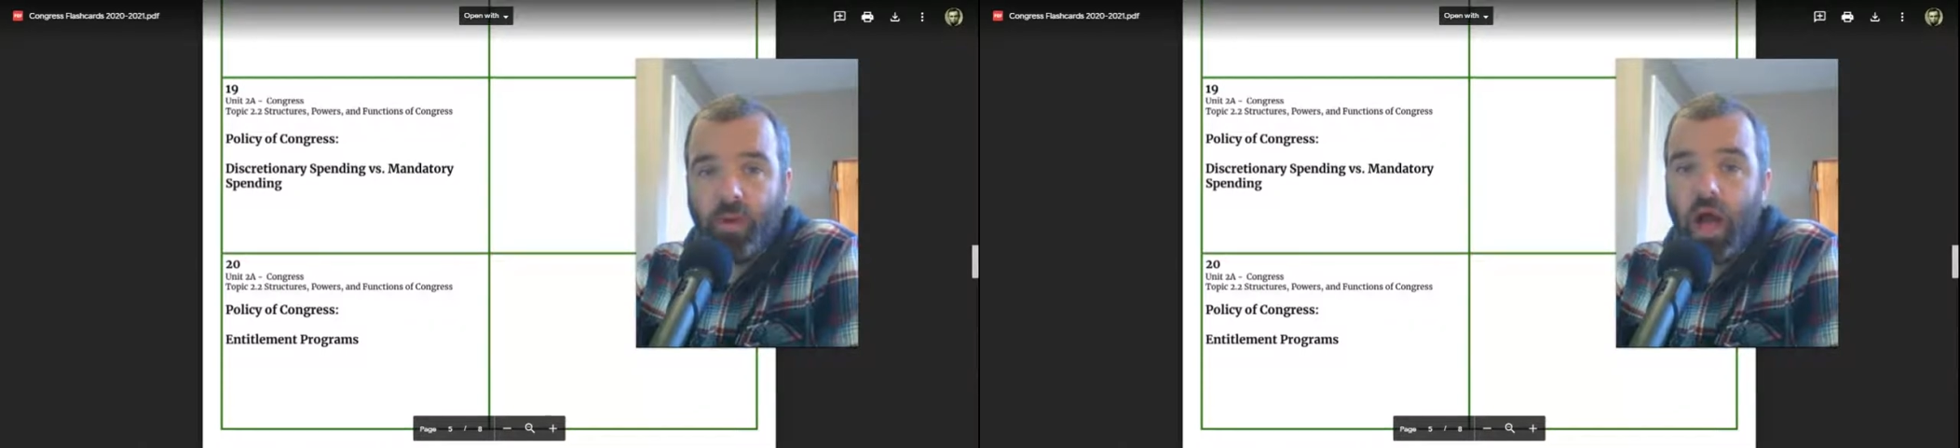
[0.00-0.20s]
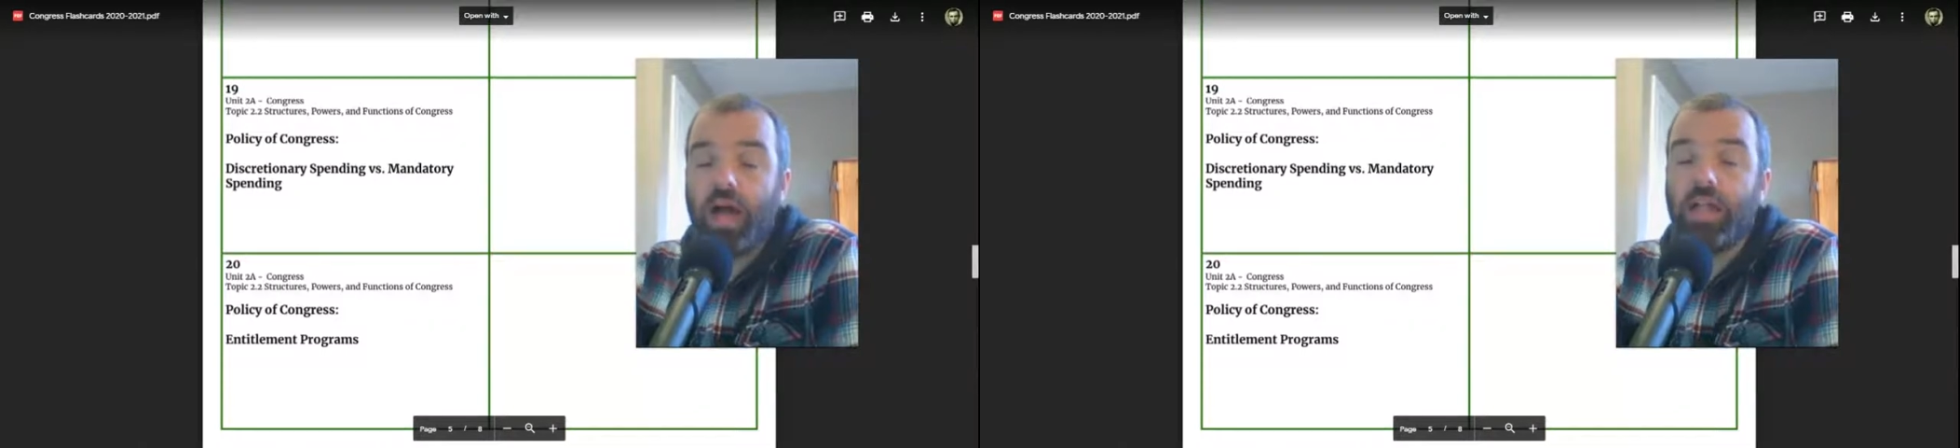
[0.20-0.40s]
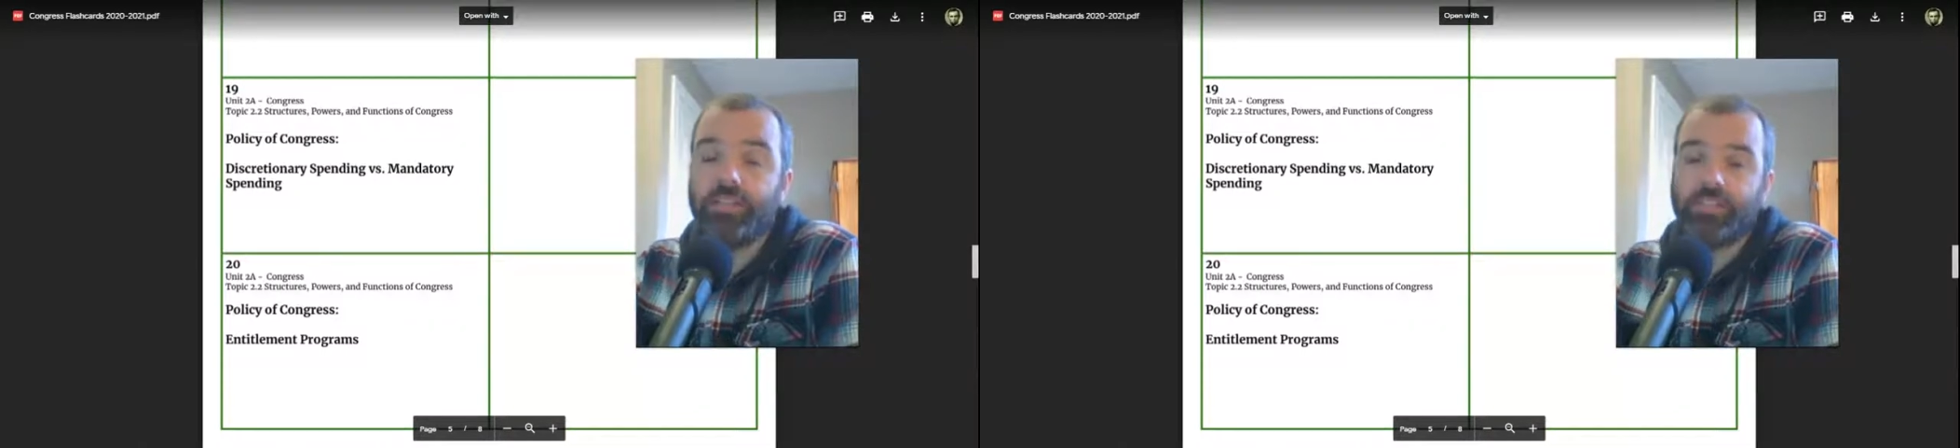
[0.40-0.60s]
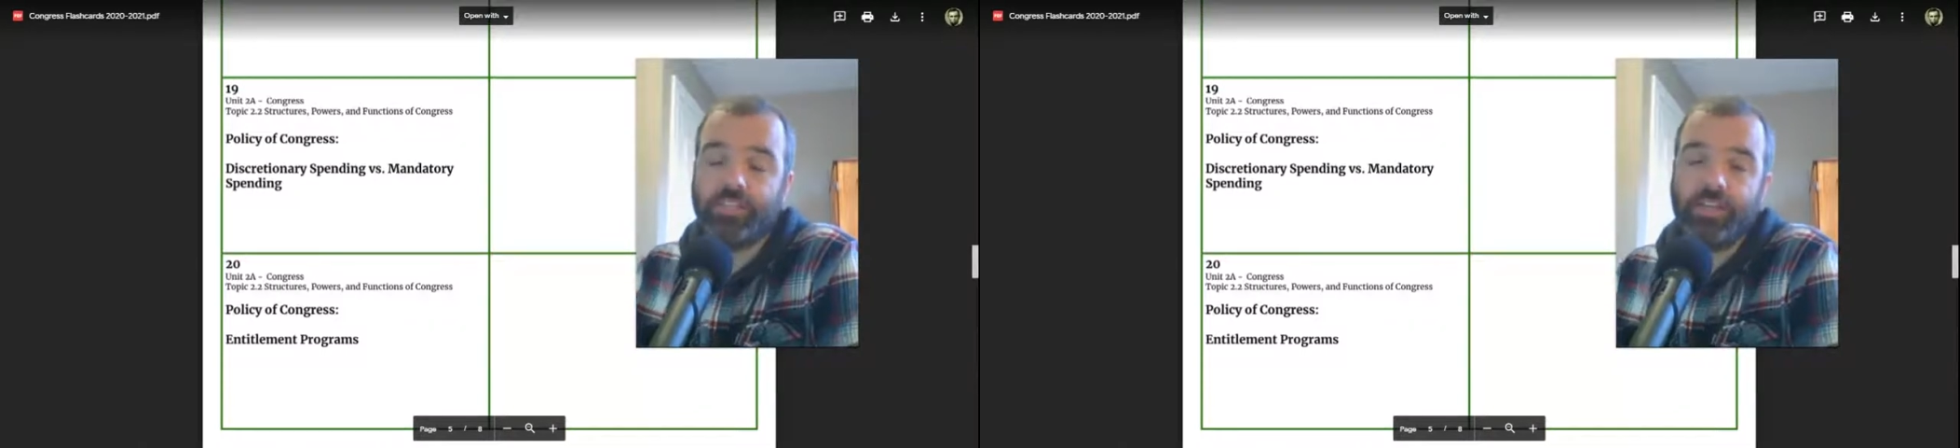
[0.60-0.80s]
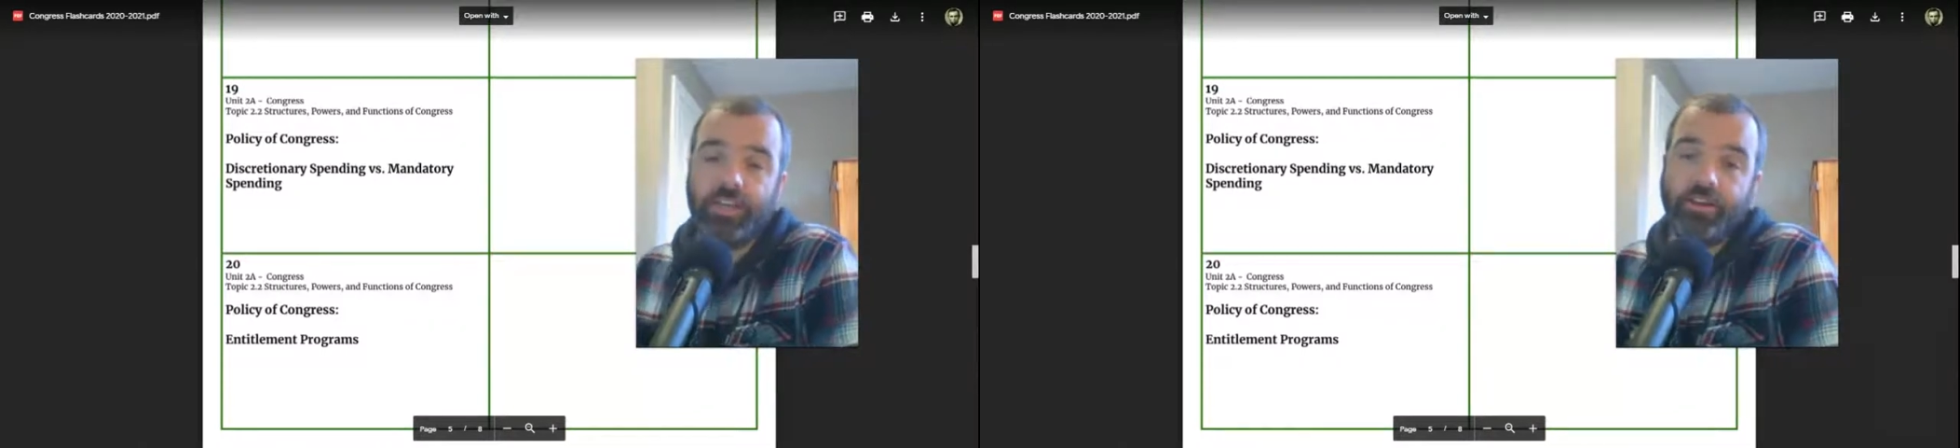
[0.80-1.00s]

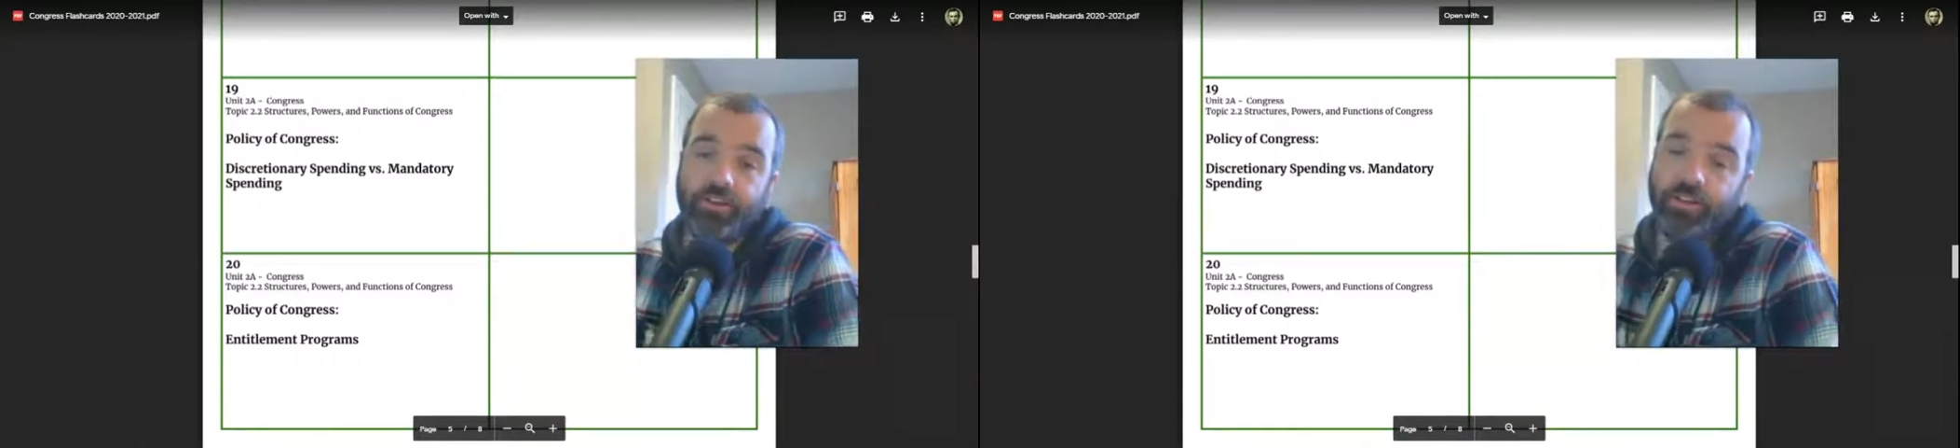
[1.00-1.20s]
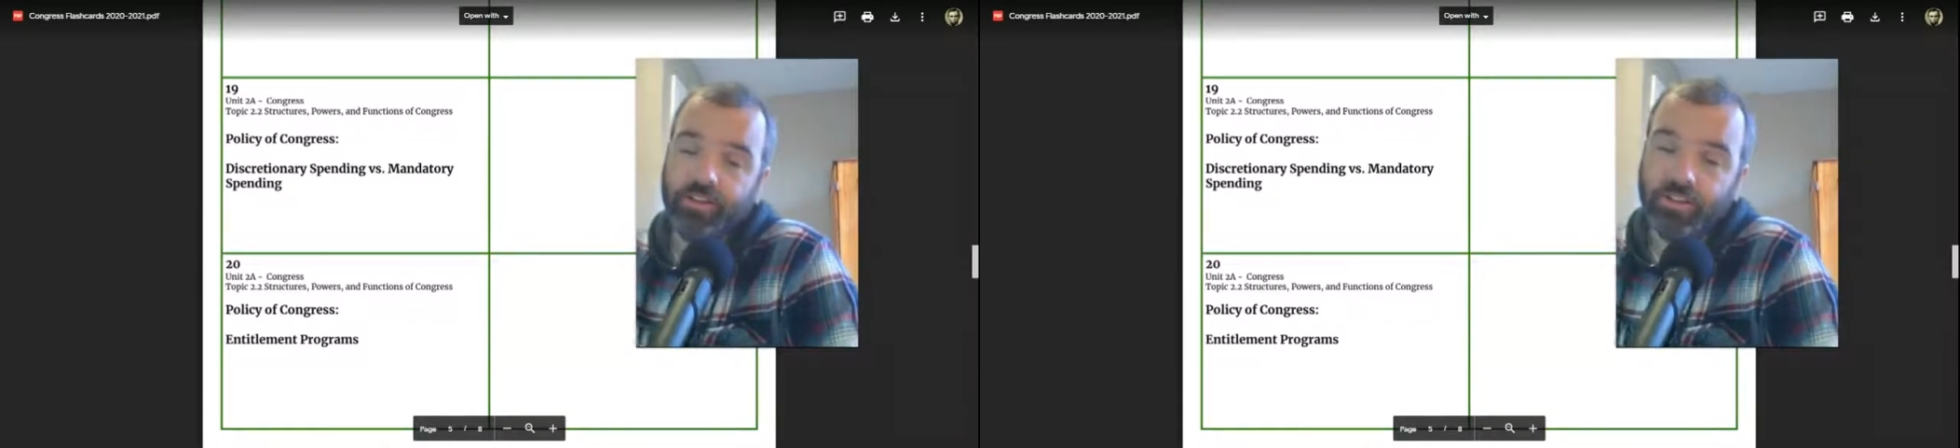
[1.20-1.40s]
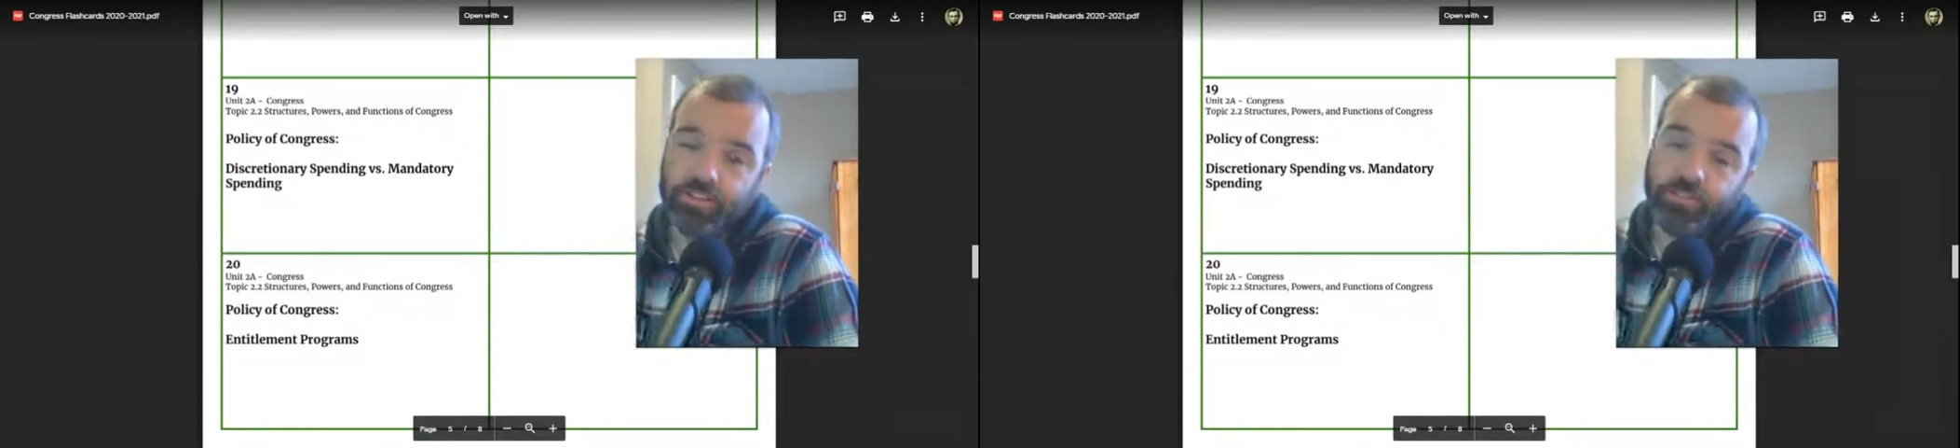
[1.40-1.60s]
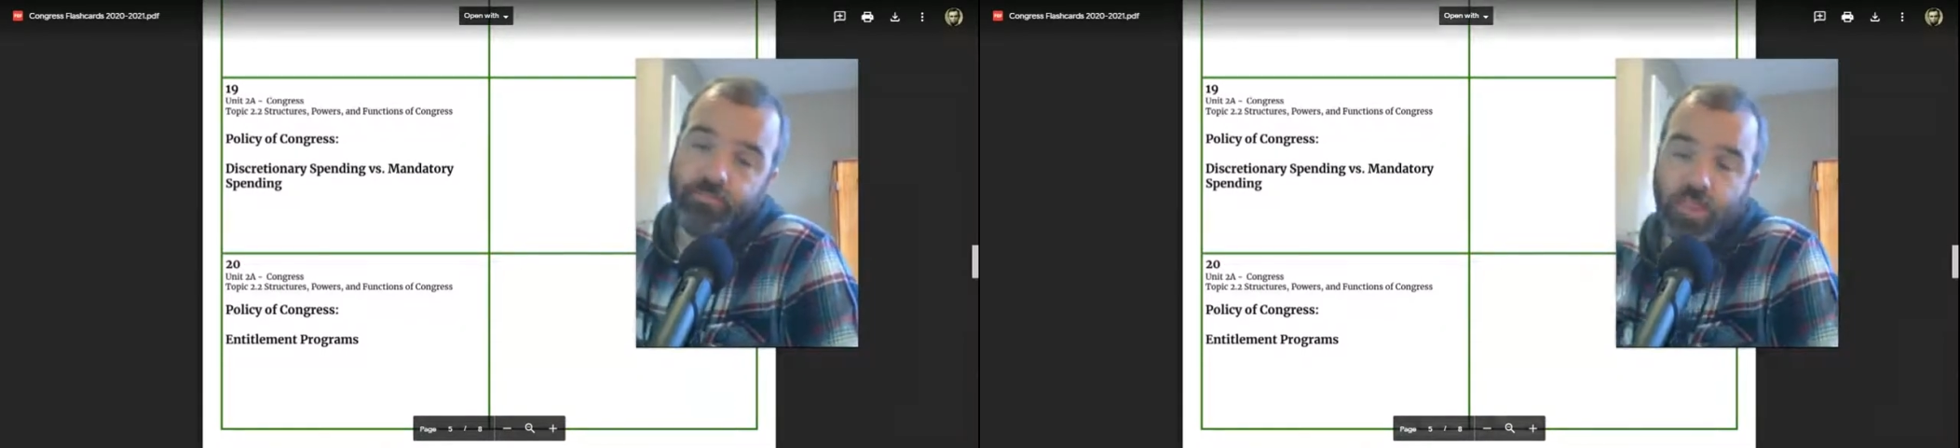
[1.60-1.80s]
policy areas.